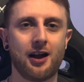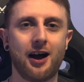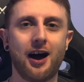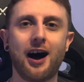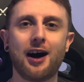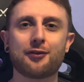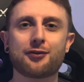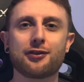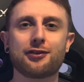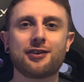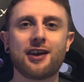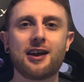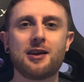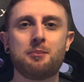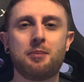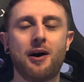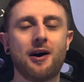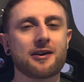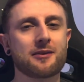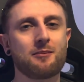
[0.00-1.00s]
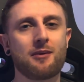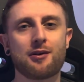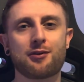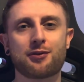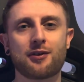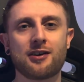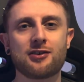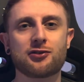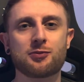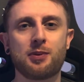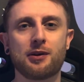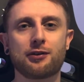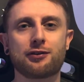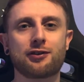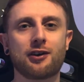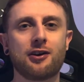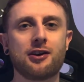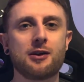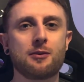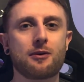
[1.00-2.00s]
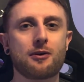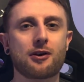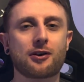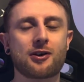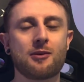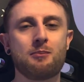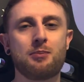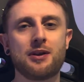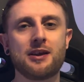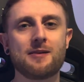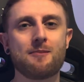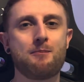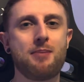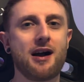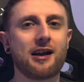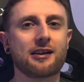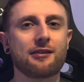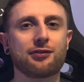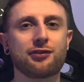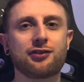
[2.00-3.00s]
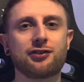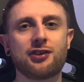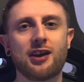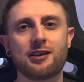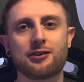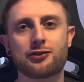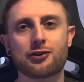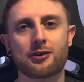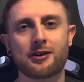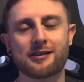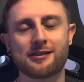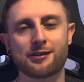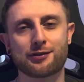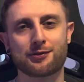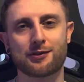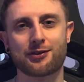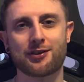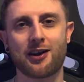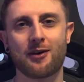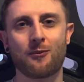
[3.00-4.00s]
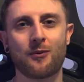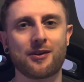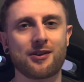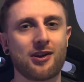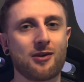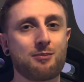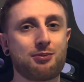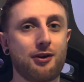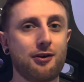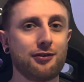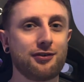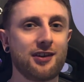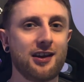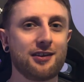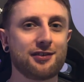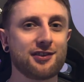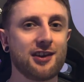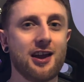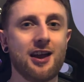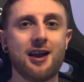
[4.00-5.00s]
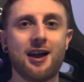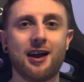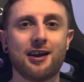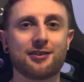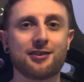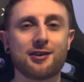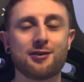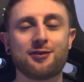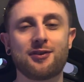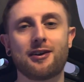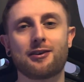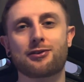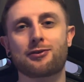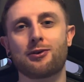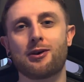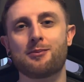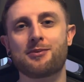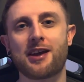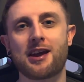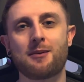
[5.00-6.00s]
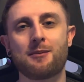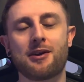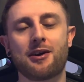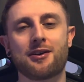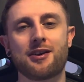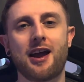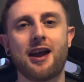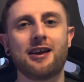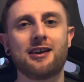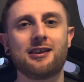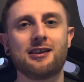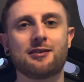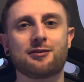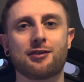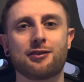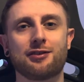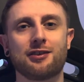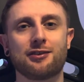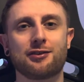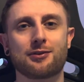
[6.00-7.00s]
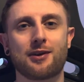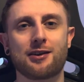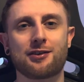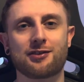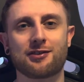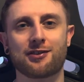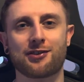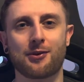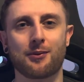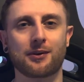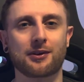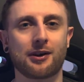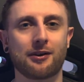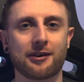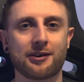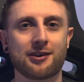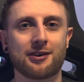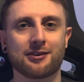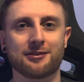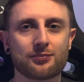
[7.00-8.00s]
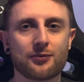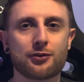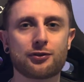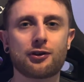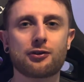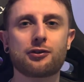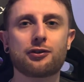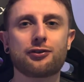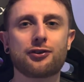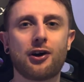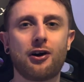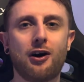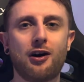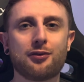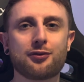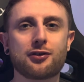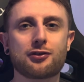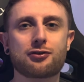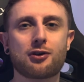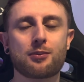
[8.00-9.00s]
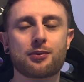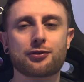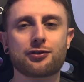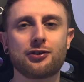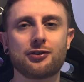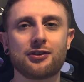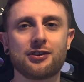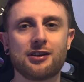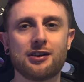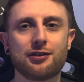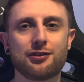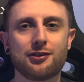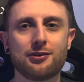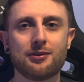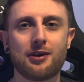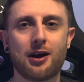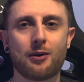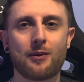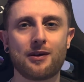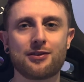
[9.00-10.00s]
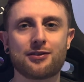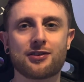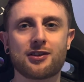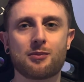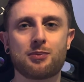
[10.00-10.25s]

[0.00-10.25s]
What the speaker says: I have to say, pardon my French, but Sony were a complete bag of shit during this return window process, as they failed to update me on any of the situations that were going on. So to start off to troubleshoot the issue, I went to the